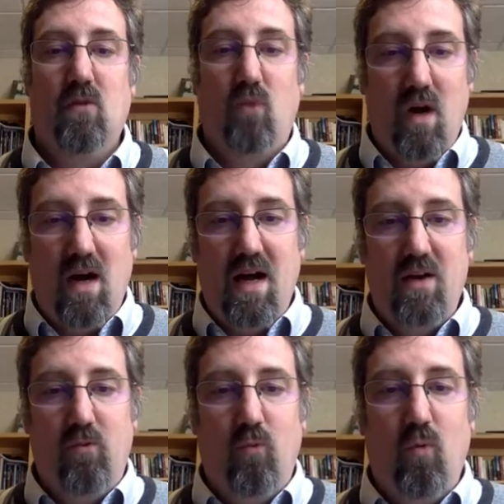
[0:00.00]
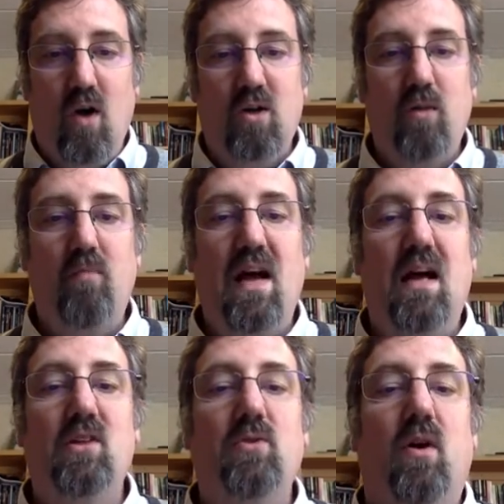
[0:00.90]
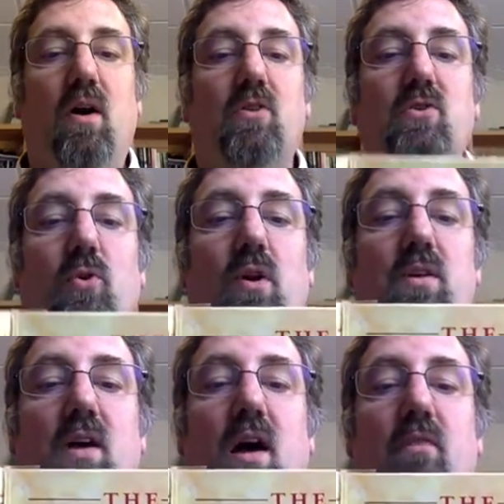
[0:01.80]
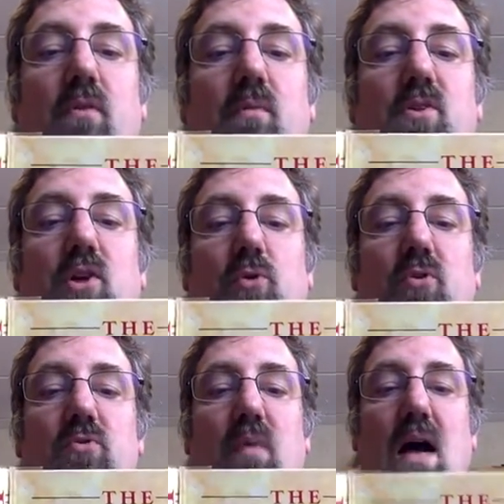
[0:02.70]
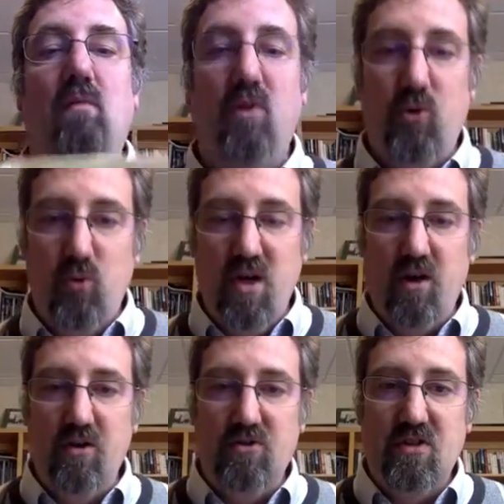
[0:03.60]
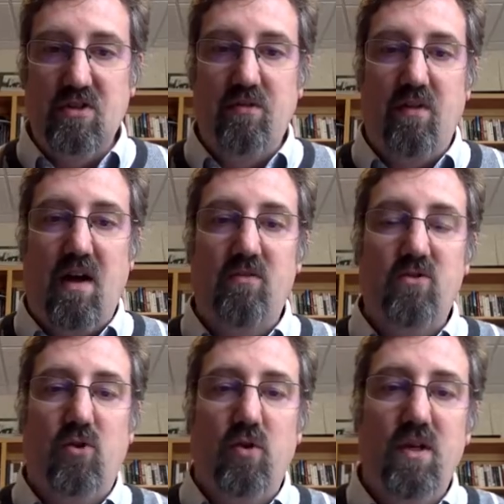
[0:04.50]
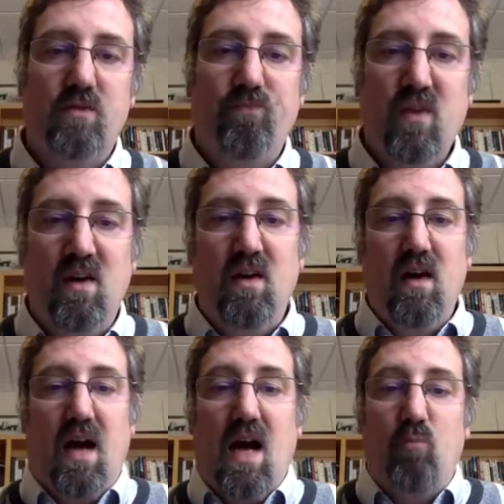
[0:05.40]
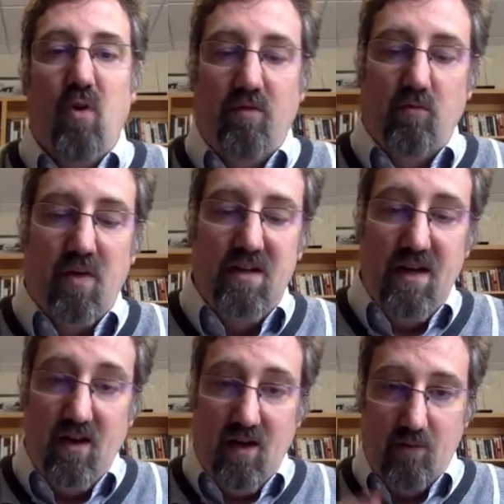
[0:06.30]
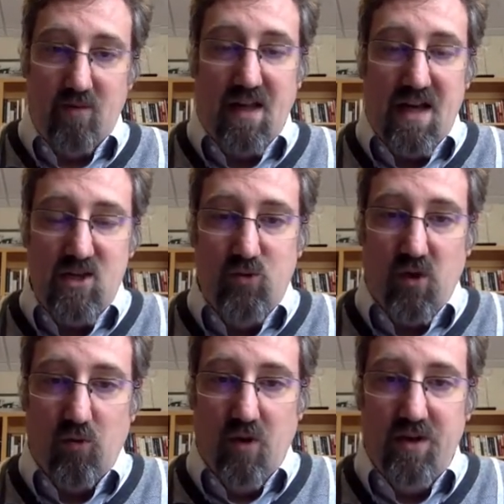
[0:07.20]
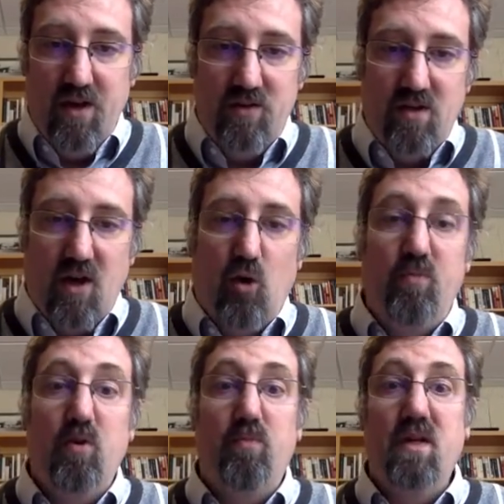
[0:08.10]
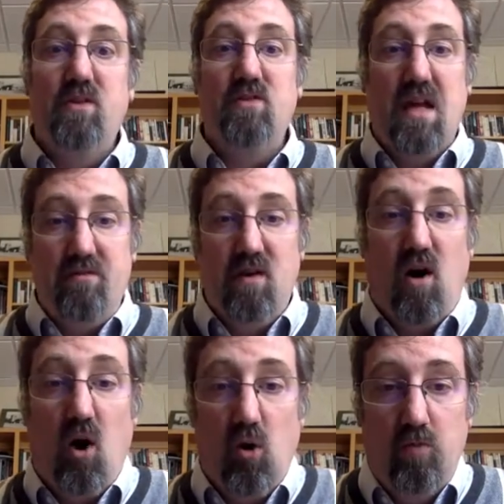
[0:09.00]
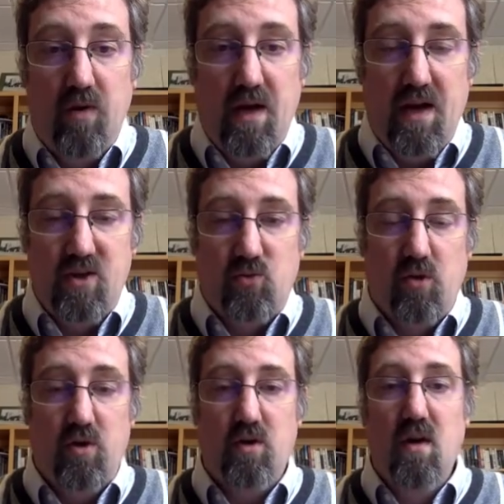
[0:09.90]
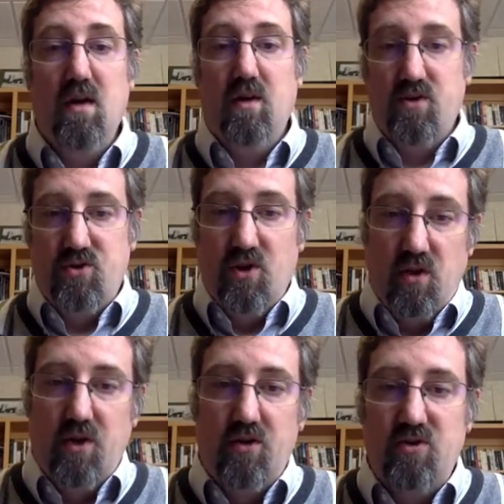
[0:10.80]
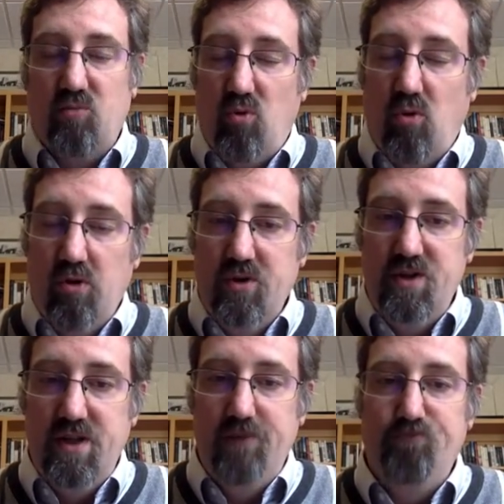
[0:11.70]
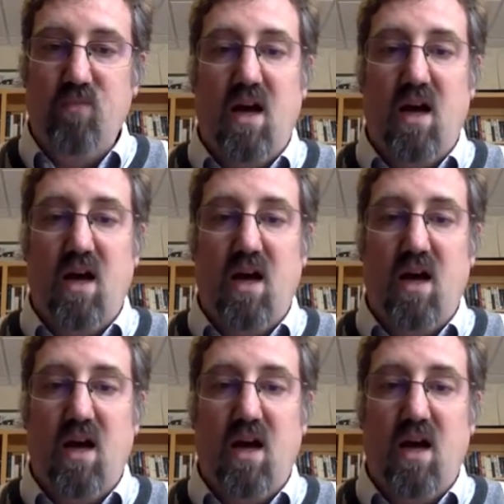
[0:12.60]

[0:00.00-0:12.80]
Well, hi, welcome back to our story time from the Children's Bible in 365 Stories. I'm Reverend Mundell. I'm glad you are with us. I hope you're being safe at home as we're still under some quarantine.